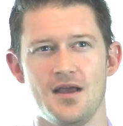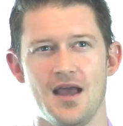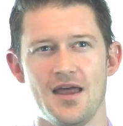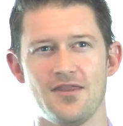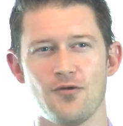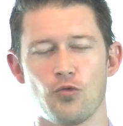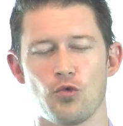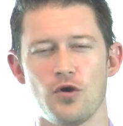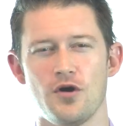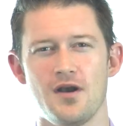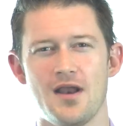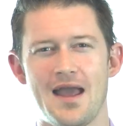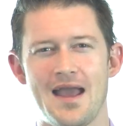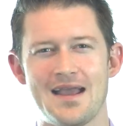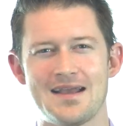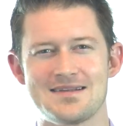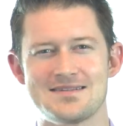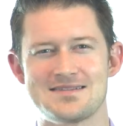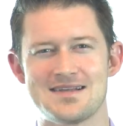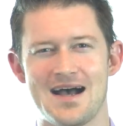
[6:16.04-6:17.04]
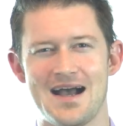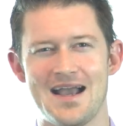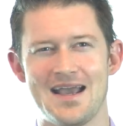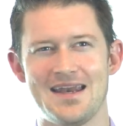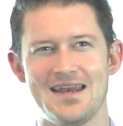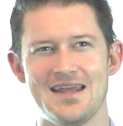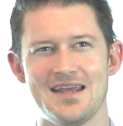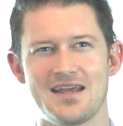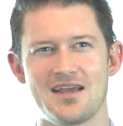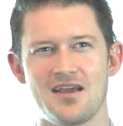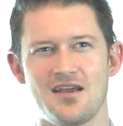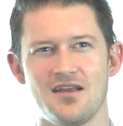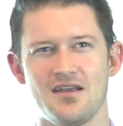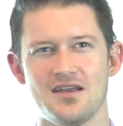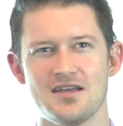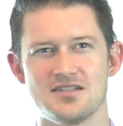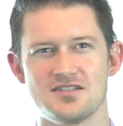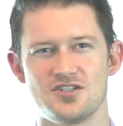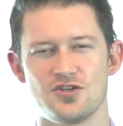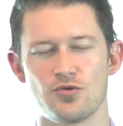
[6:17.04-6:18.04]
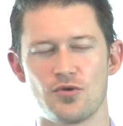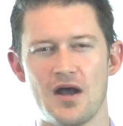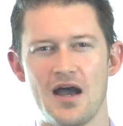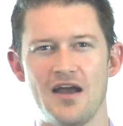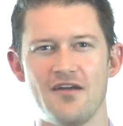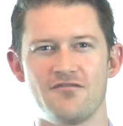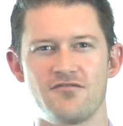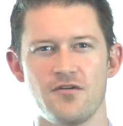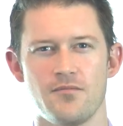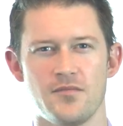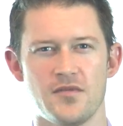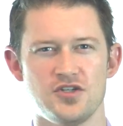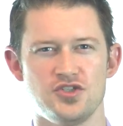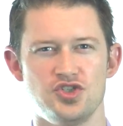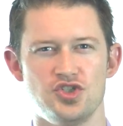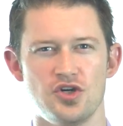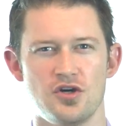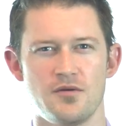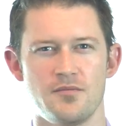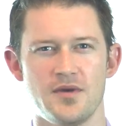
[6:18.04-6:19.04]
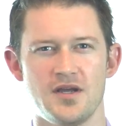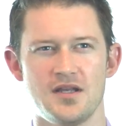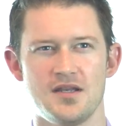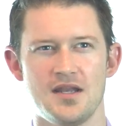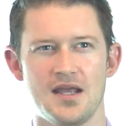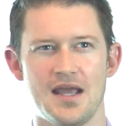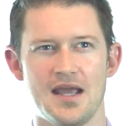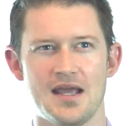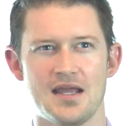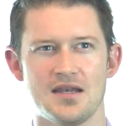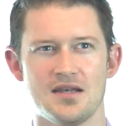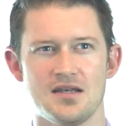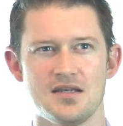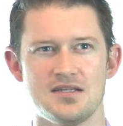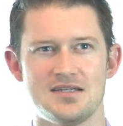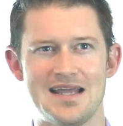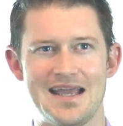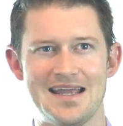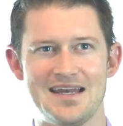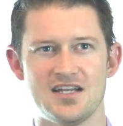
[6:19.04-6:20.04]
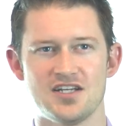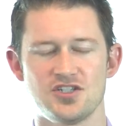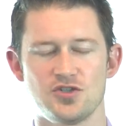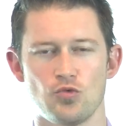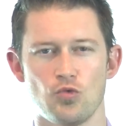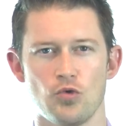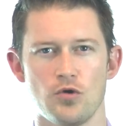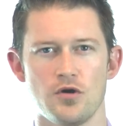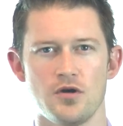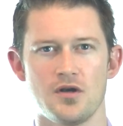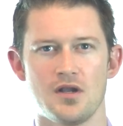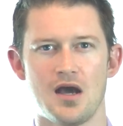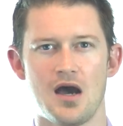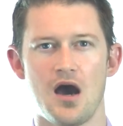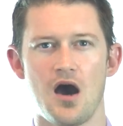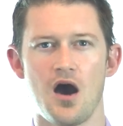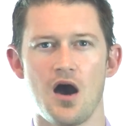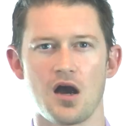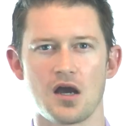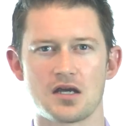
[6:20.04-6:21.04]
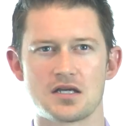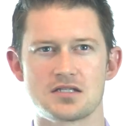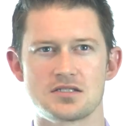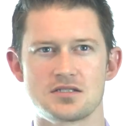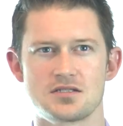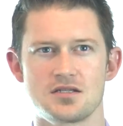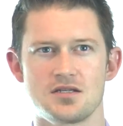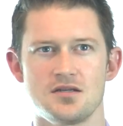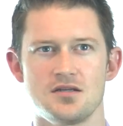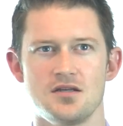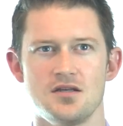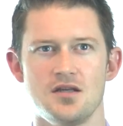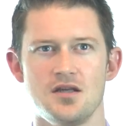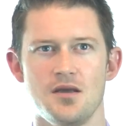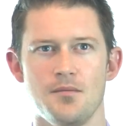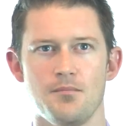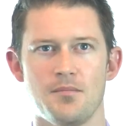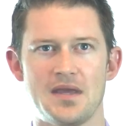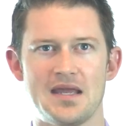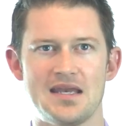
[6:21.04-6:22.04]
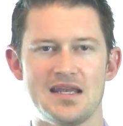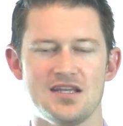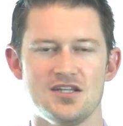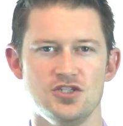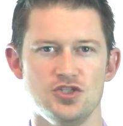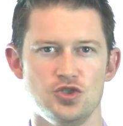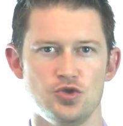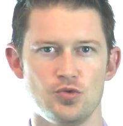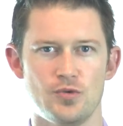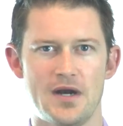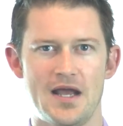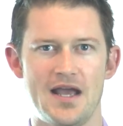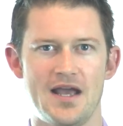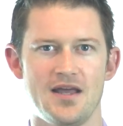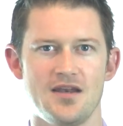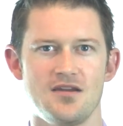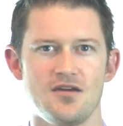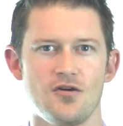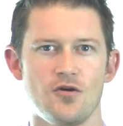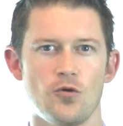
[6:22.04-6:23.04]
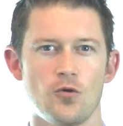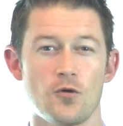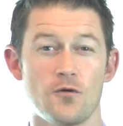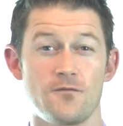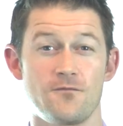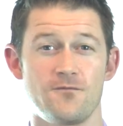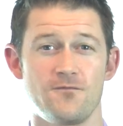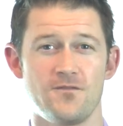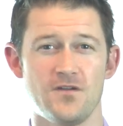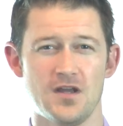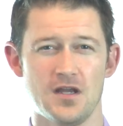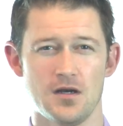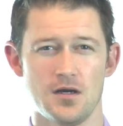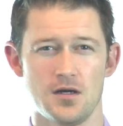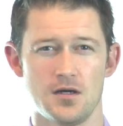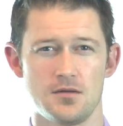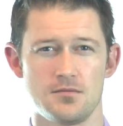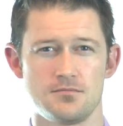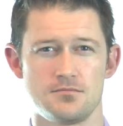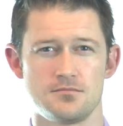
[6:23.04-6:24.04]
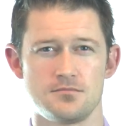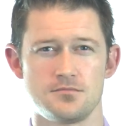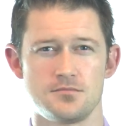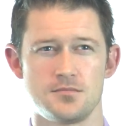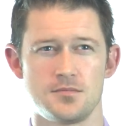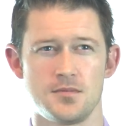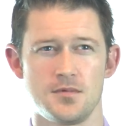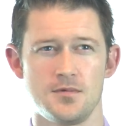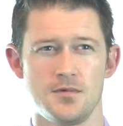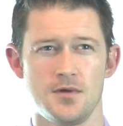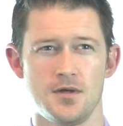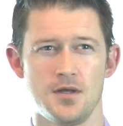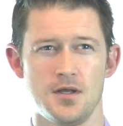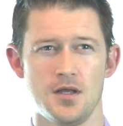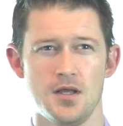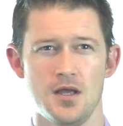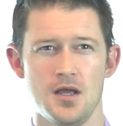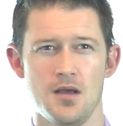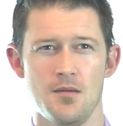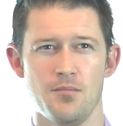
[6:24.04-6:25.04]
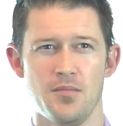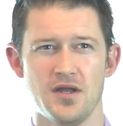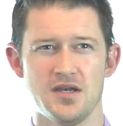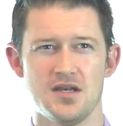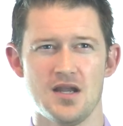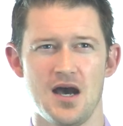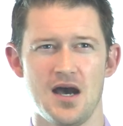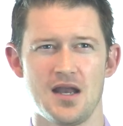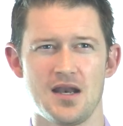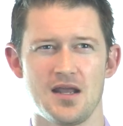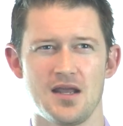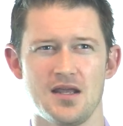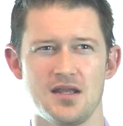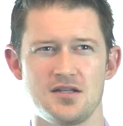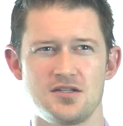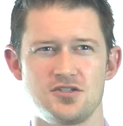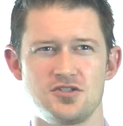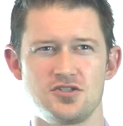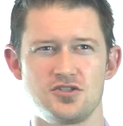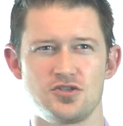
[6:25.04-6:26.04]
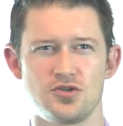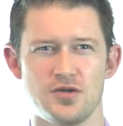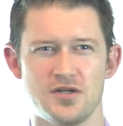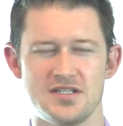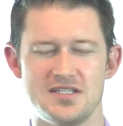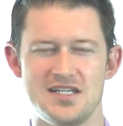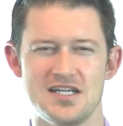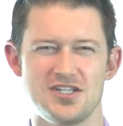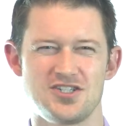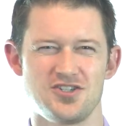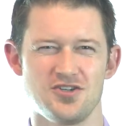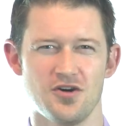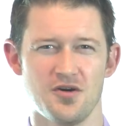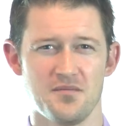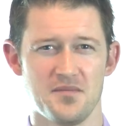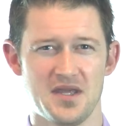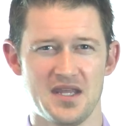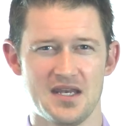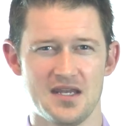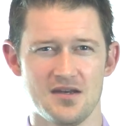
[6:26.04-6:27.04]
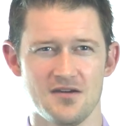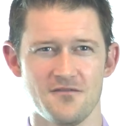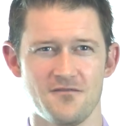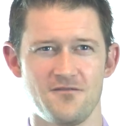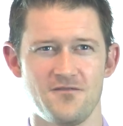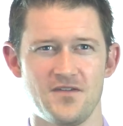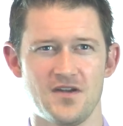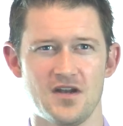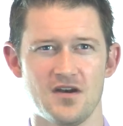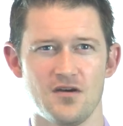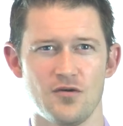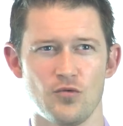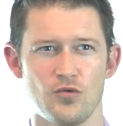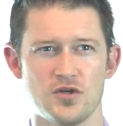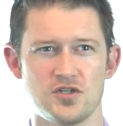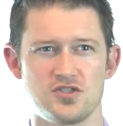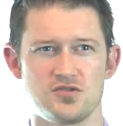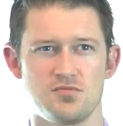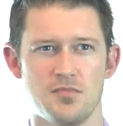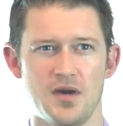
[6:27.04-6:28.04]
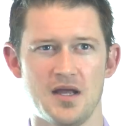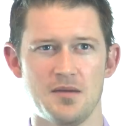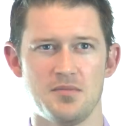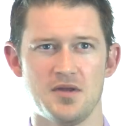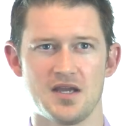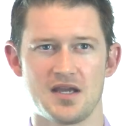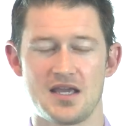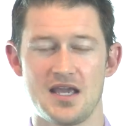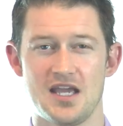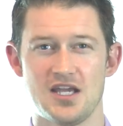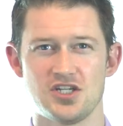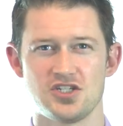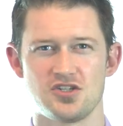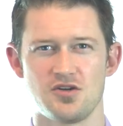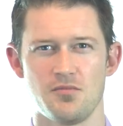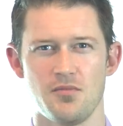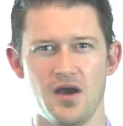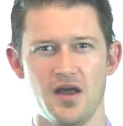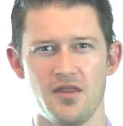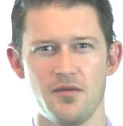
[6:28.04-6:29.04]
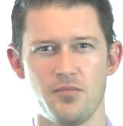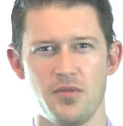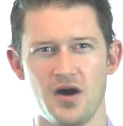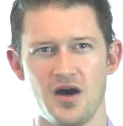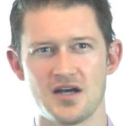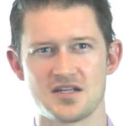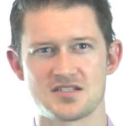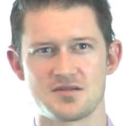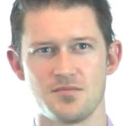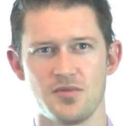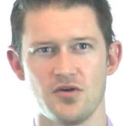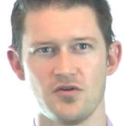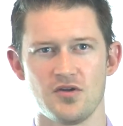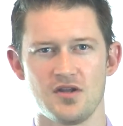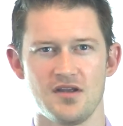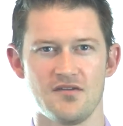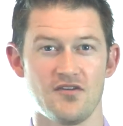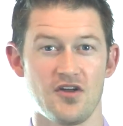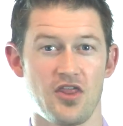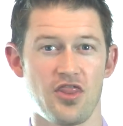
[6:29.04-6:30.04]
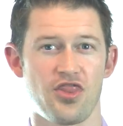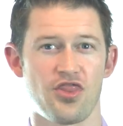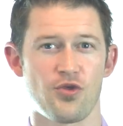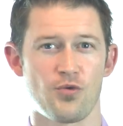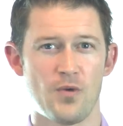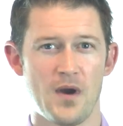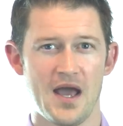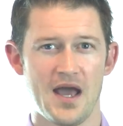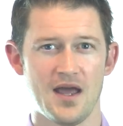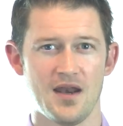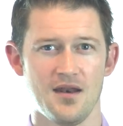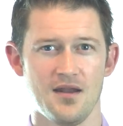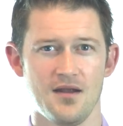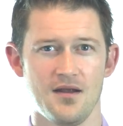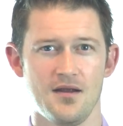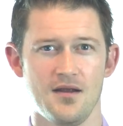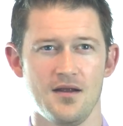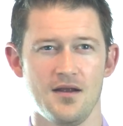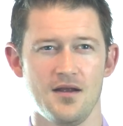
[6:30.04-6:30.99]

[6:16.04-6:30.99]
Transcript: And the word anxiety is derived from the German and Danish word angst, meaning dread or fear, but not a traditional meaning of fear, which might be occasioned by the possibility of a threat,